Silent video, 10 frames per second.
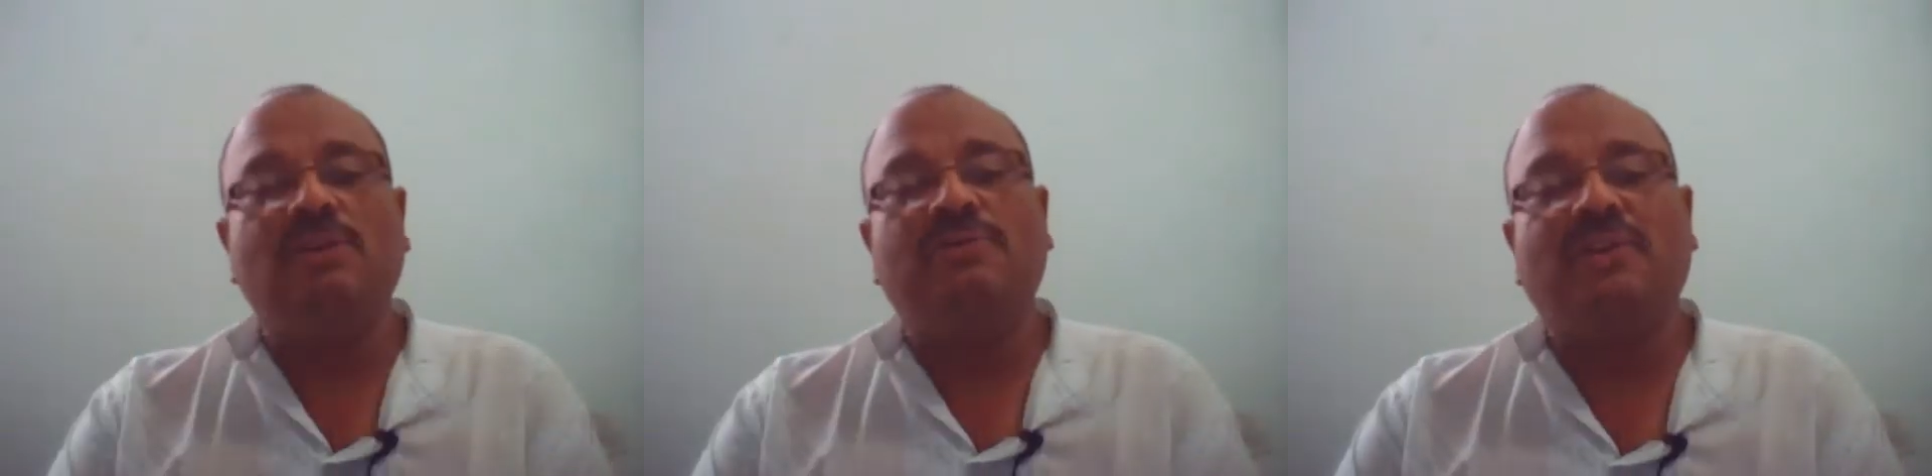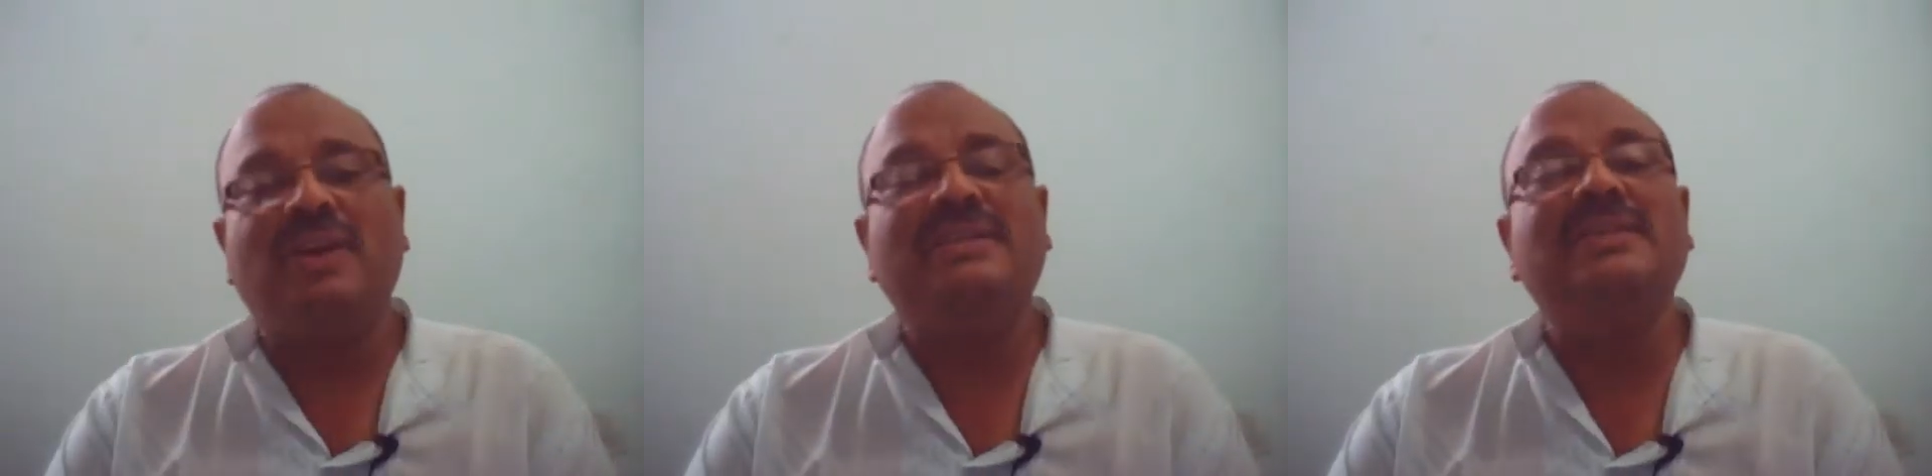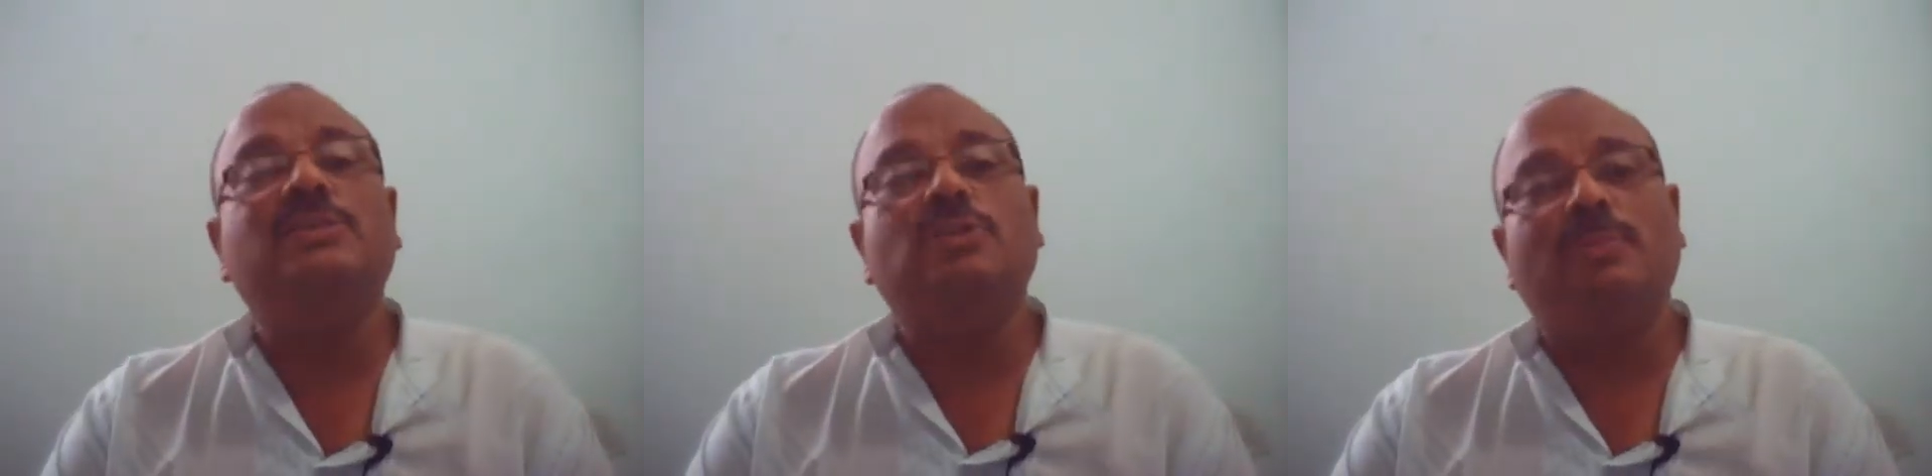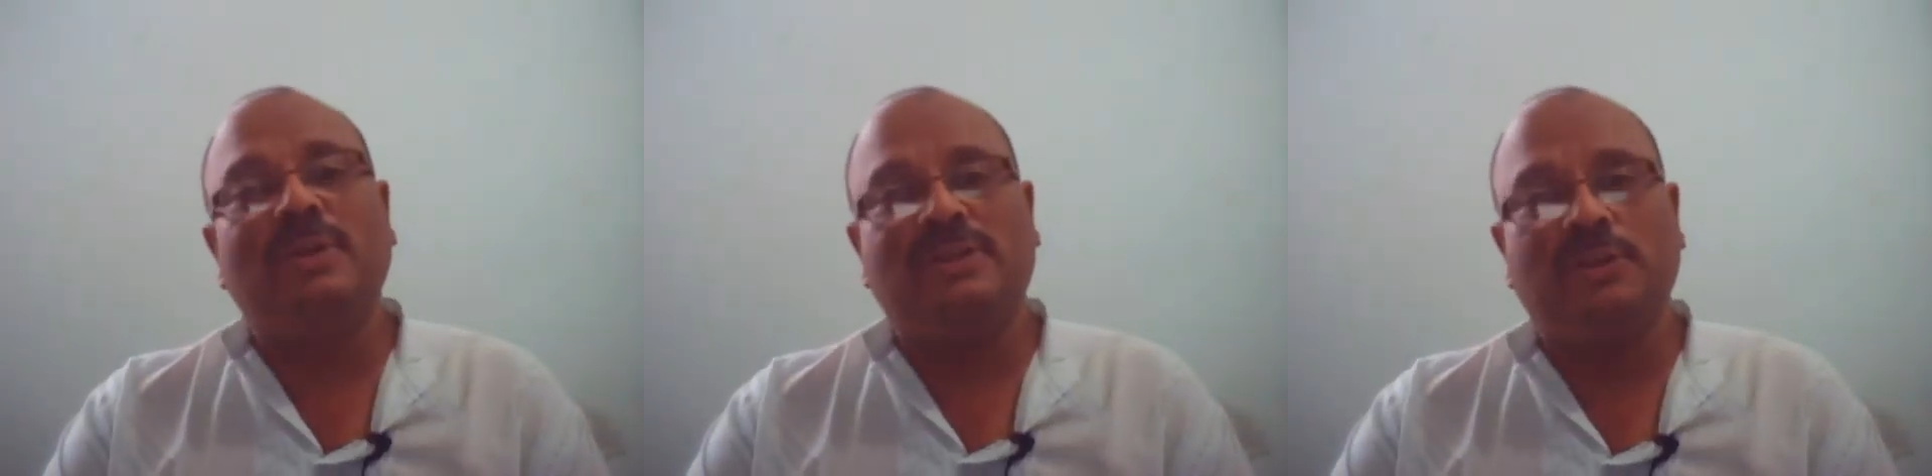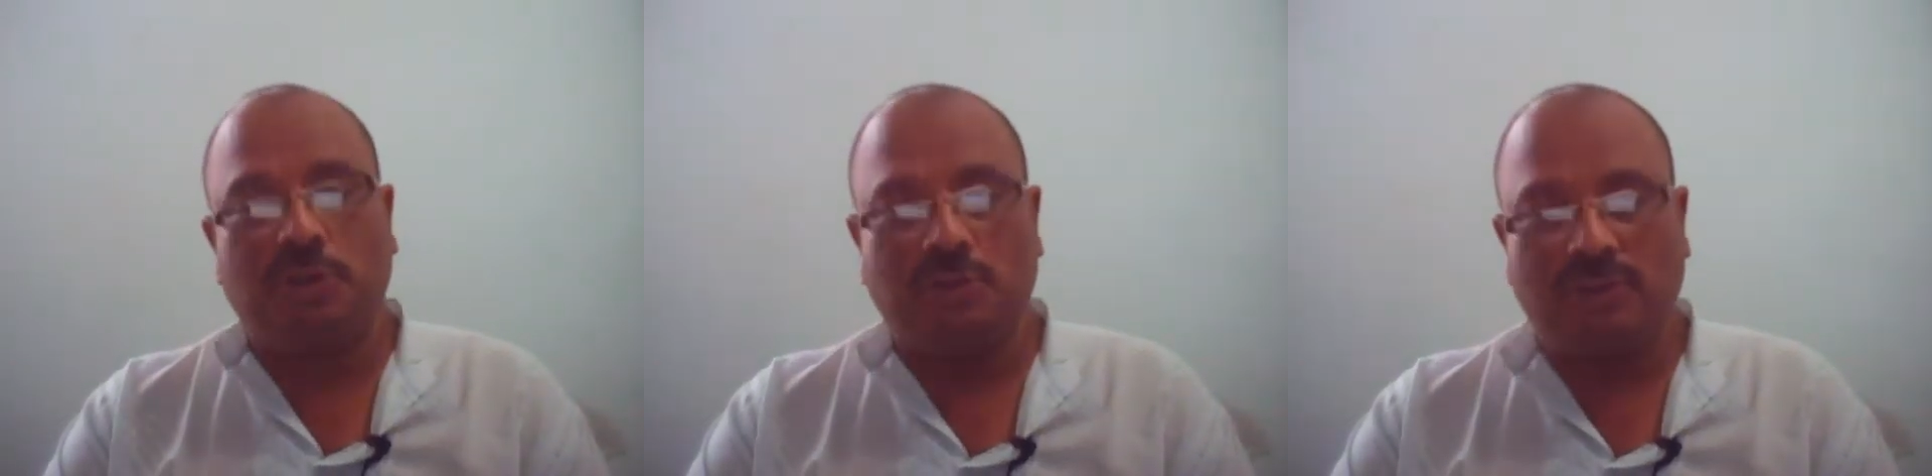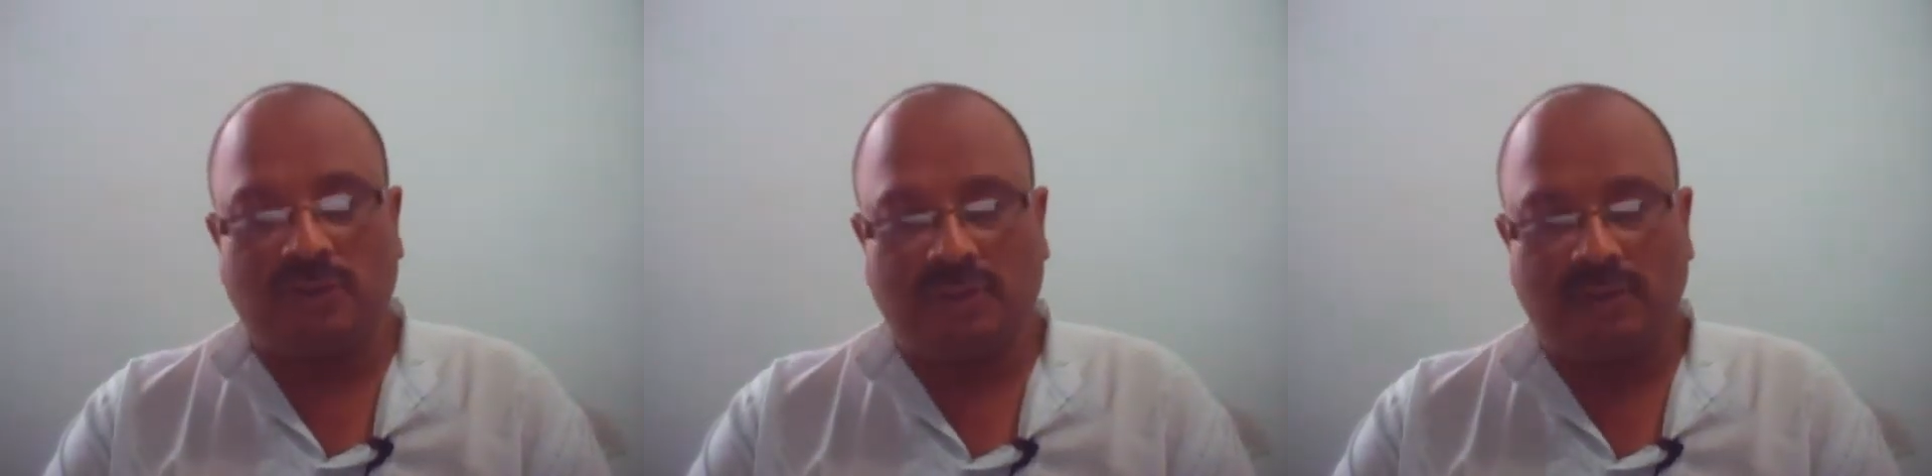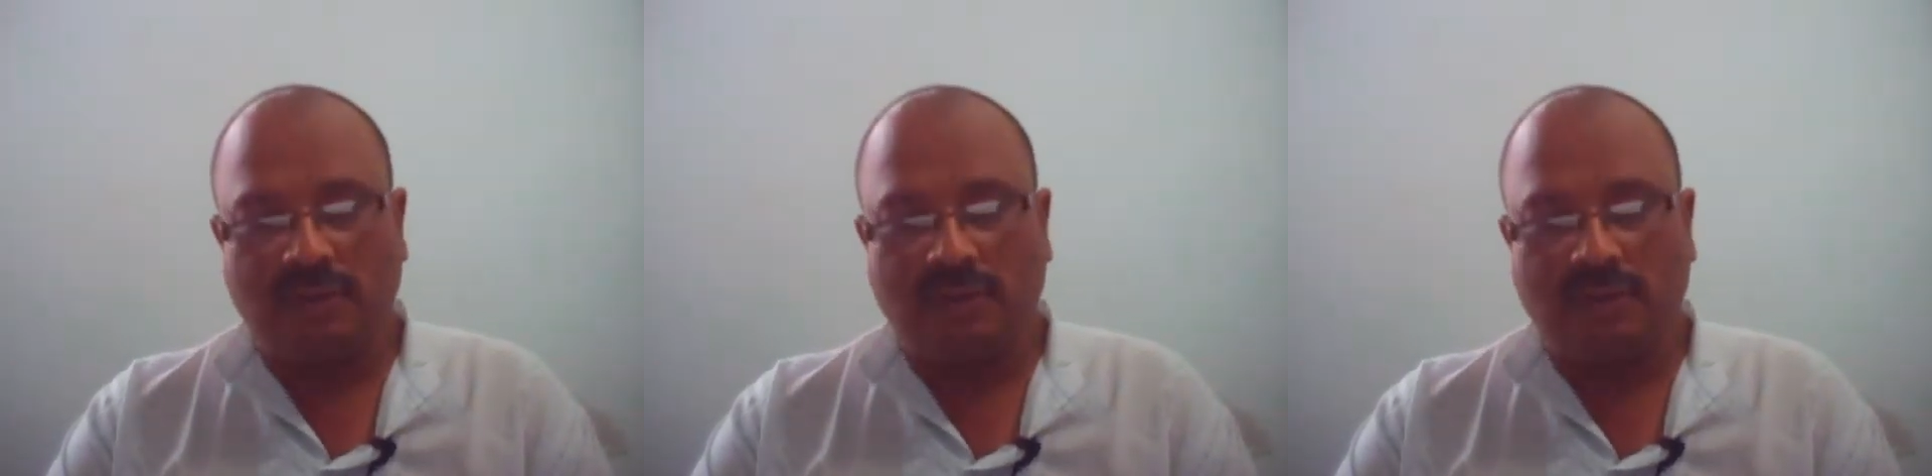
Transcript: of crazy superstitions.